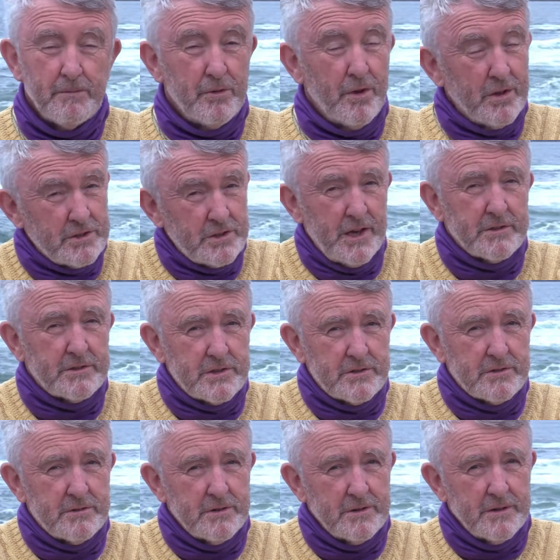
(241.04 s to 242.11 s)
not just
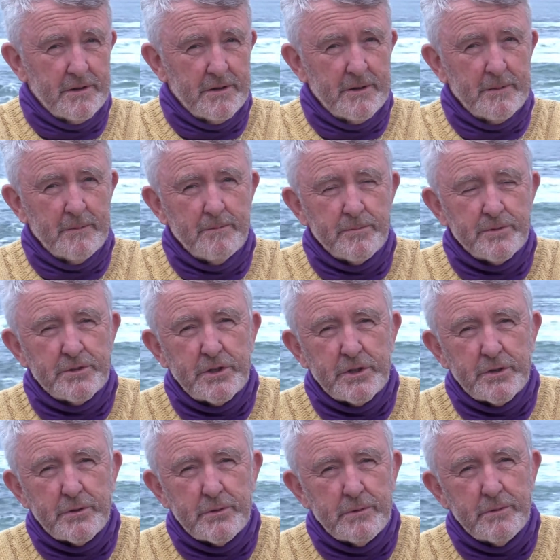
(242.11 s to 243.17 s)

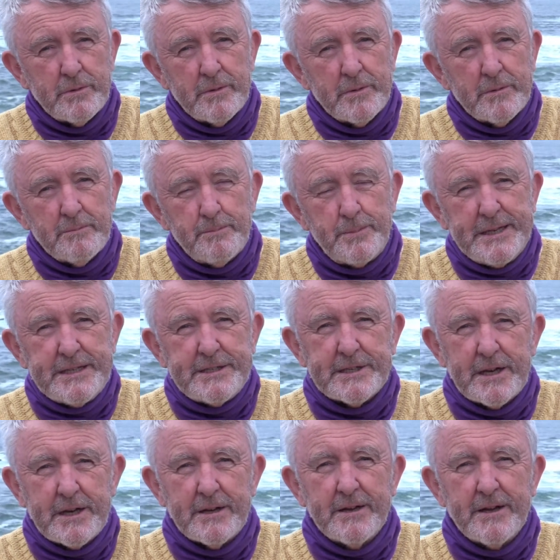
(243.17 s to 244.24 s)
to
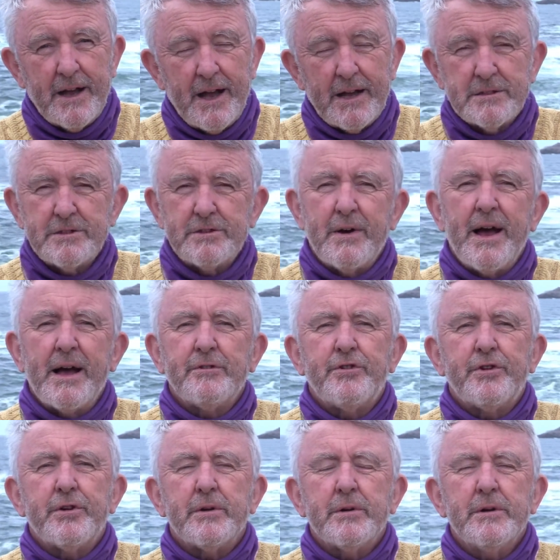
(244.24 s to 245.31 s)
Peter and to
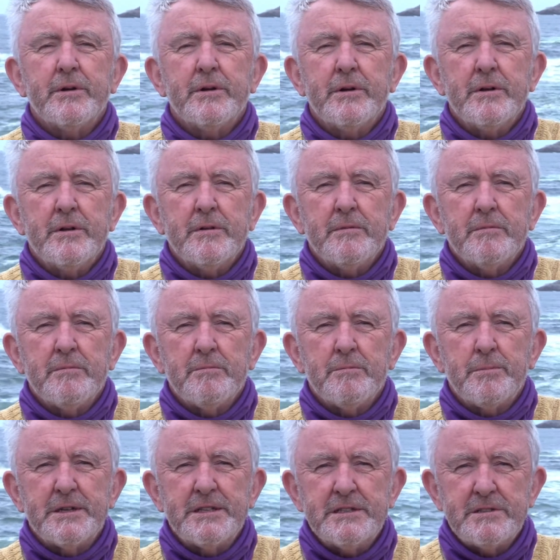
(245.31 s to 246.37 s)
Andrew,
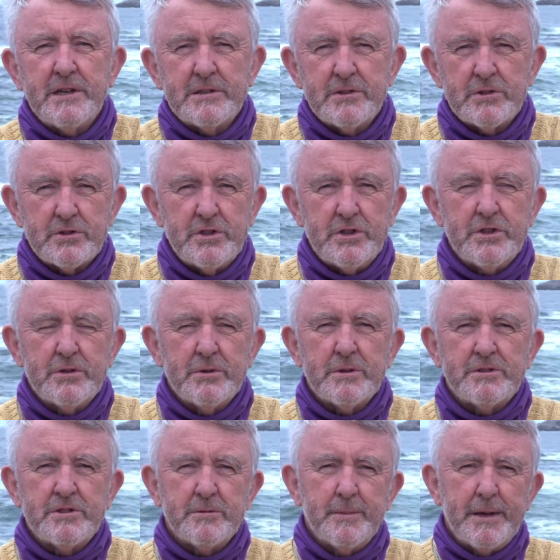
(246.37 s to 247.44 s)
but he says it to you
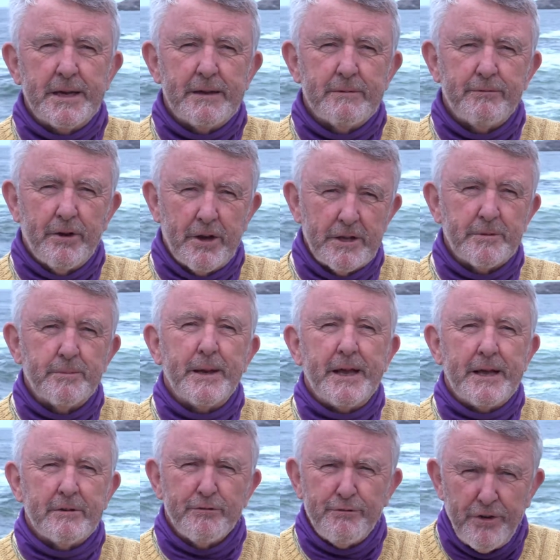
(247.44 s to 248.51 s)
and to me, follow
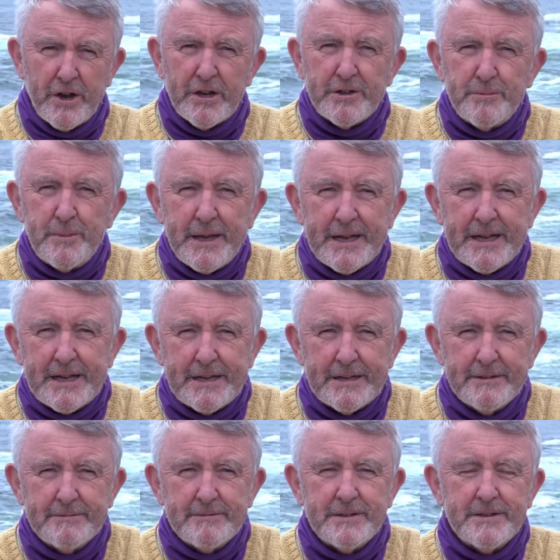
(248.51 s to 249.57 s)
me, follow me,
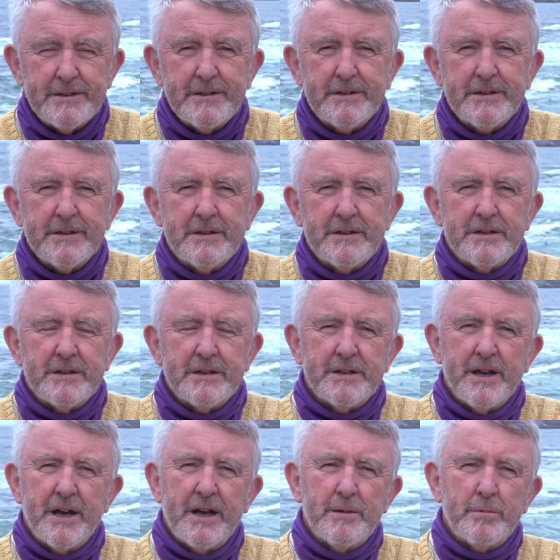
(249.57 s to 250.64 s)

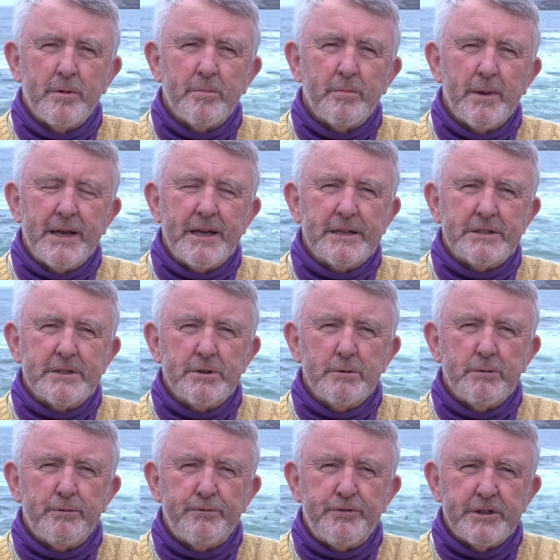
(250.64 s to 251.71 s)
and I will make
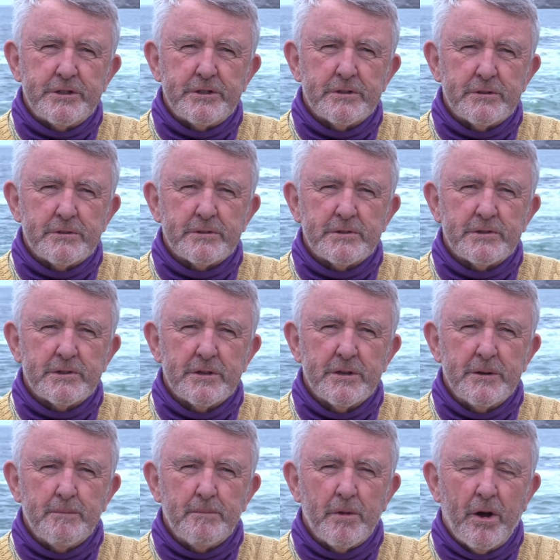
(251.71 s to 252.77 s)
you fishers
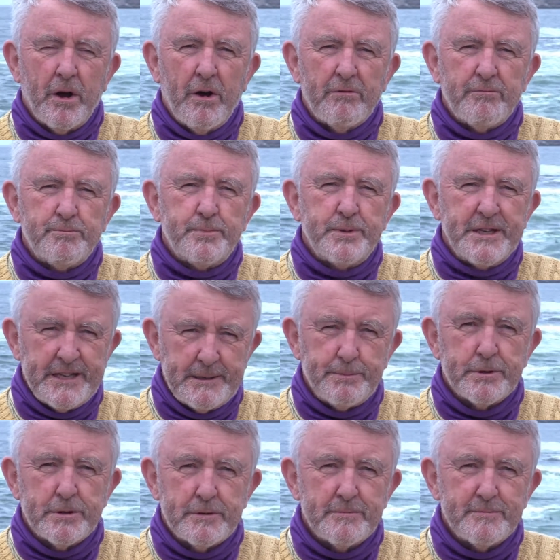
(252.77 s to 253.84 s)
of
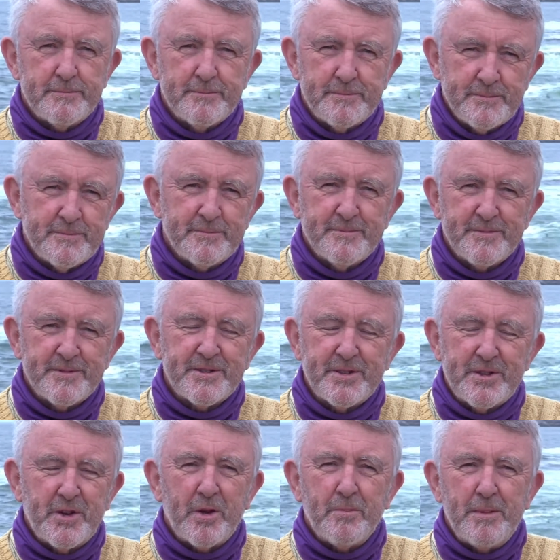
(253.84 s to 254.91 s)
people.
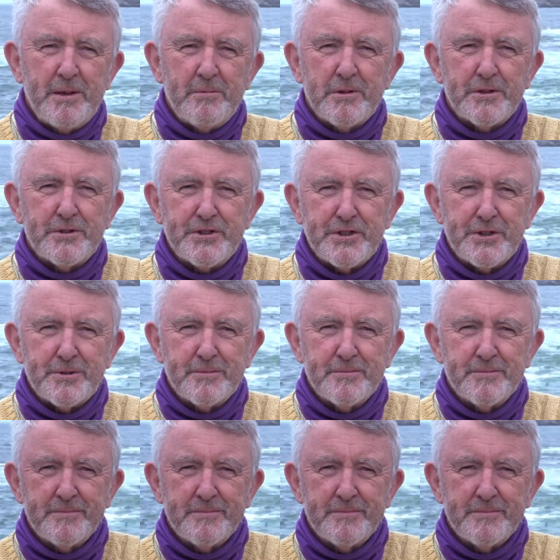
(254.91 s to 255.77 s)
God be with you.